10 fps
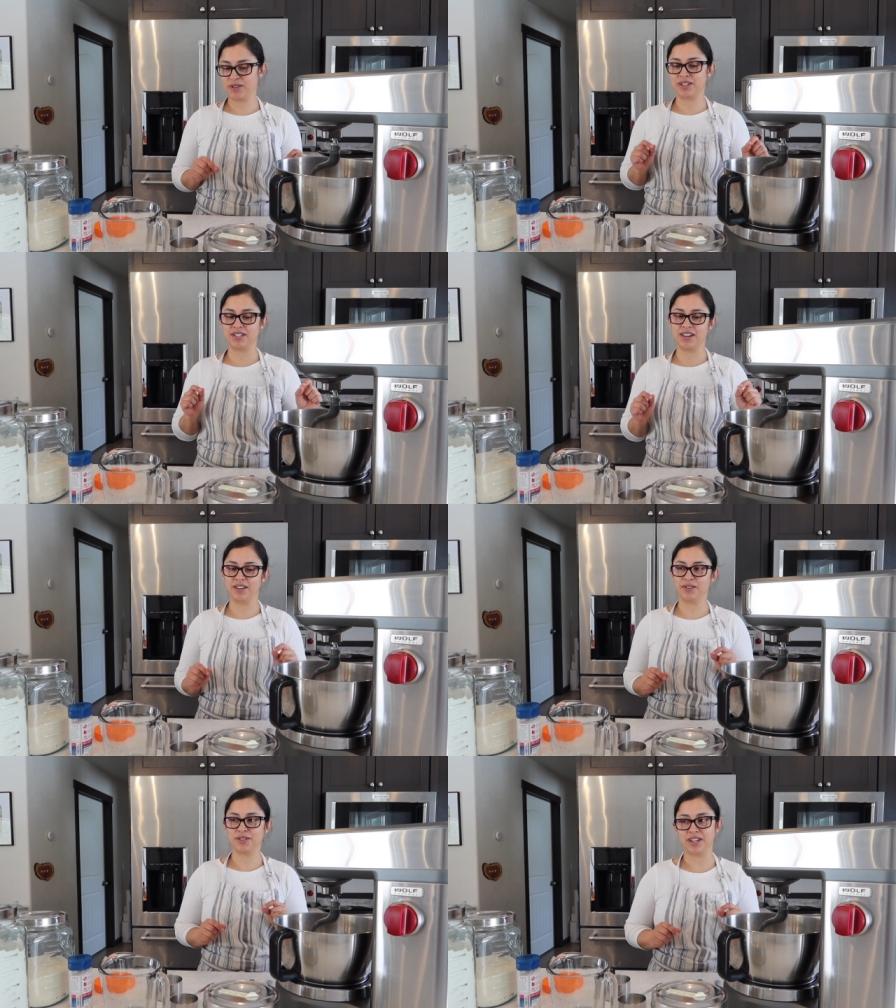because I
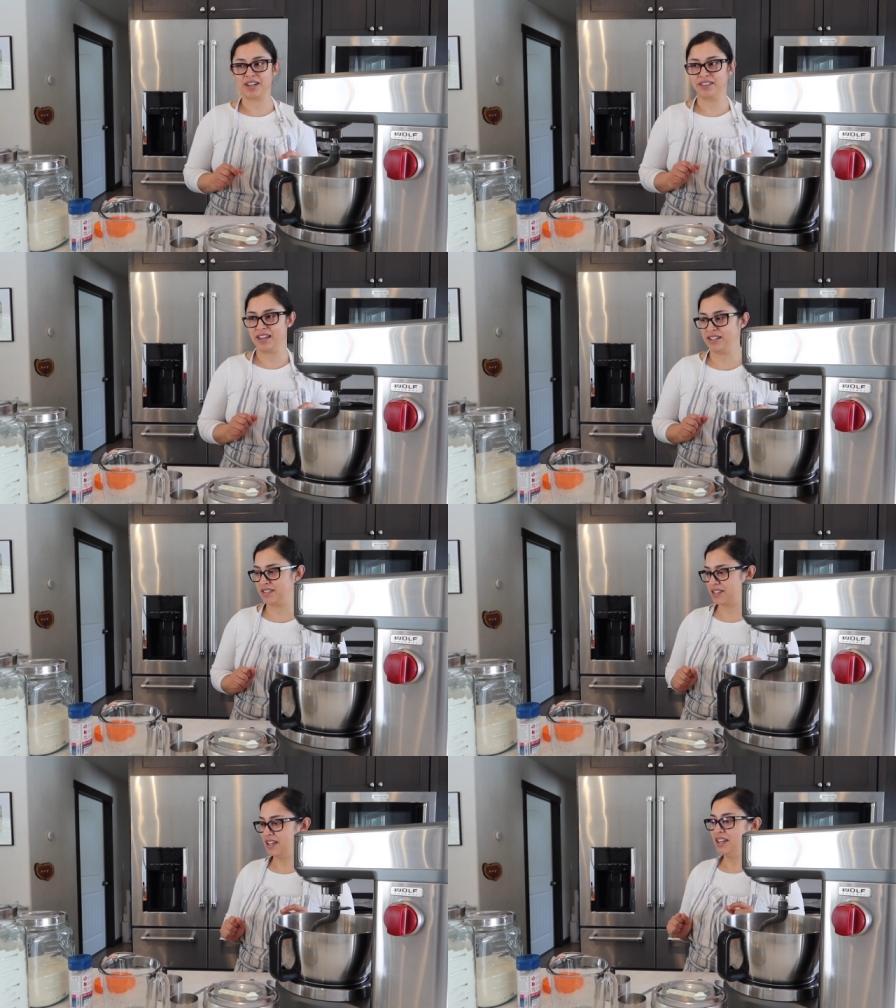understand
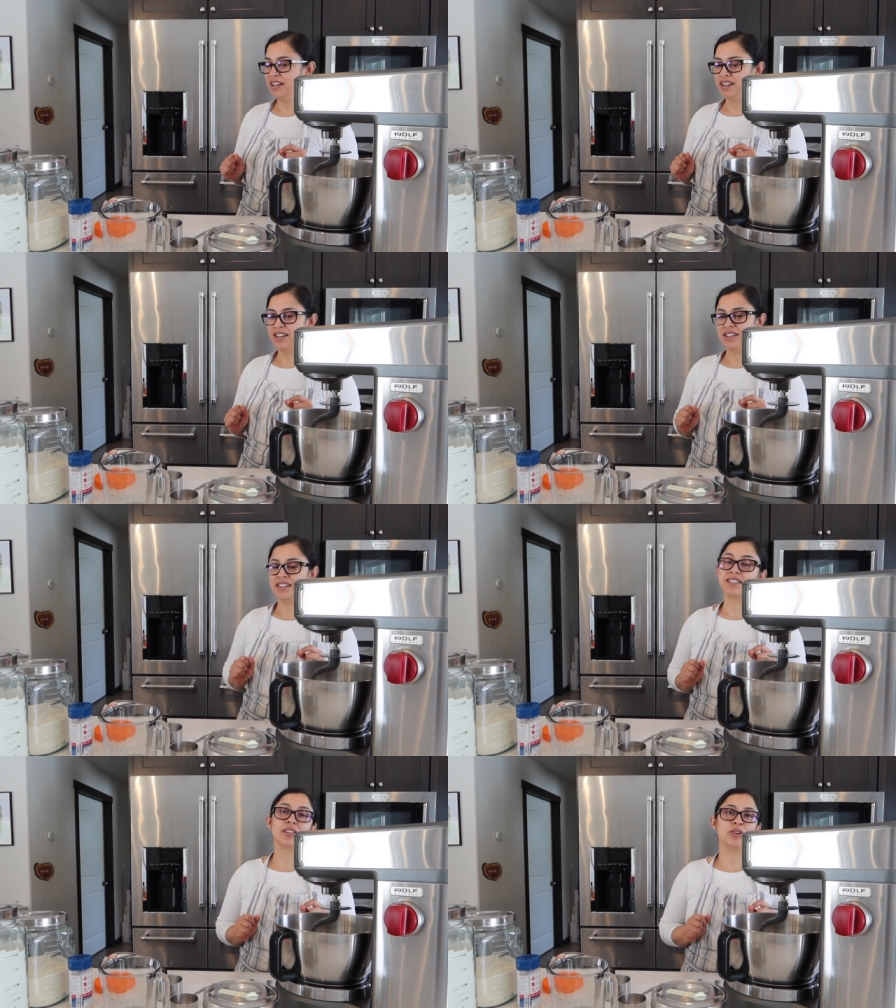that
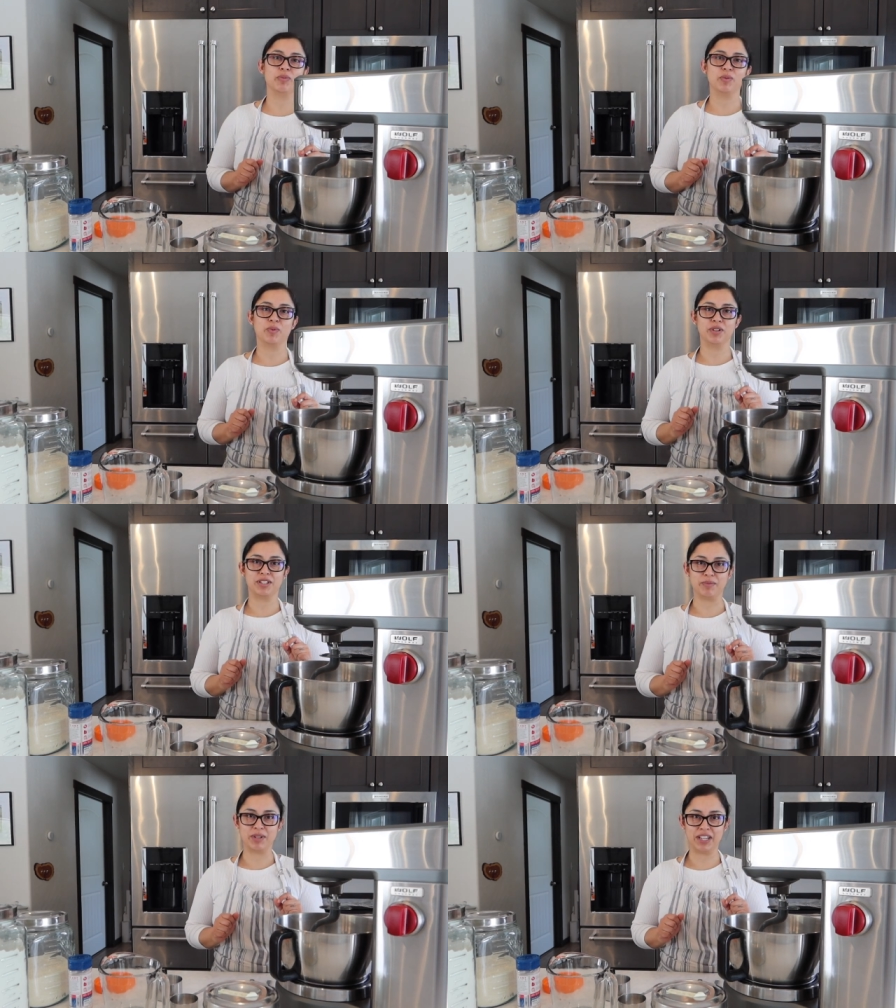is a little bit more
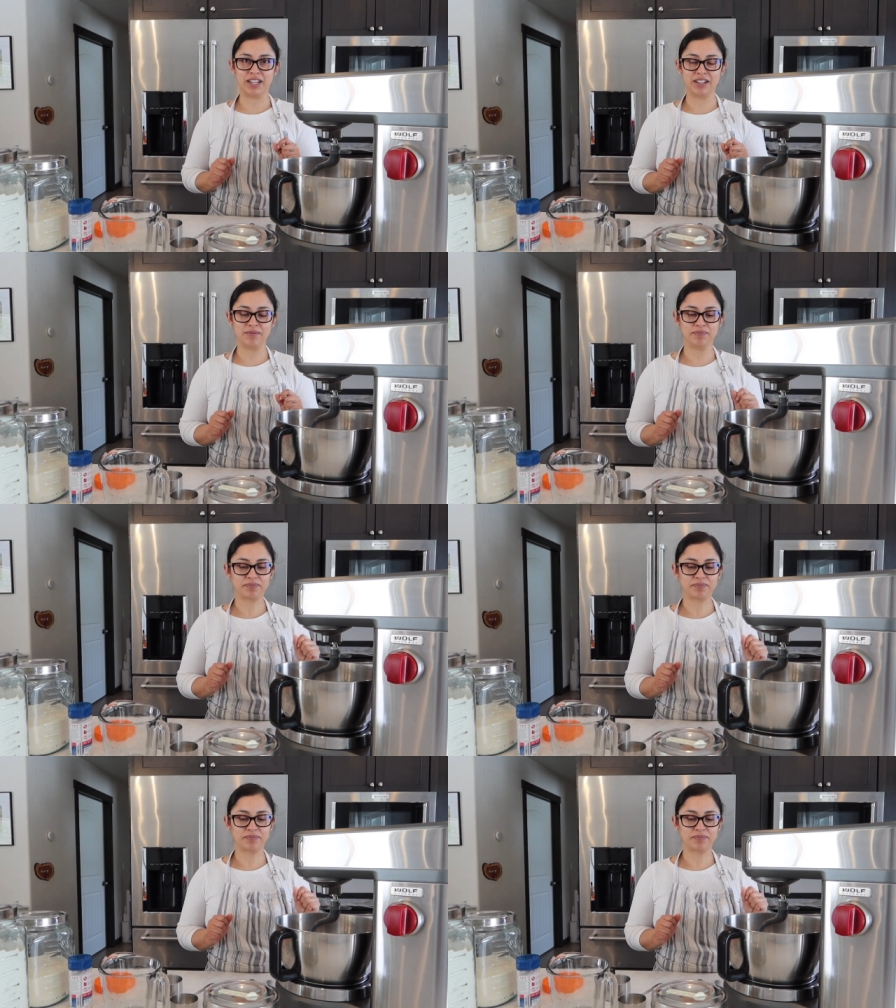intimidating.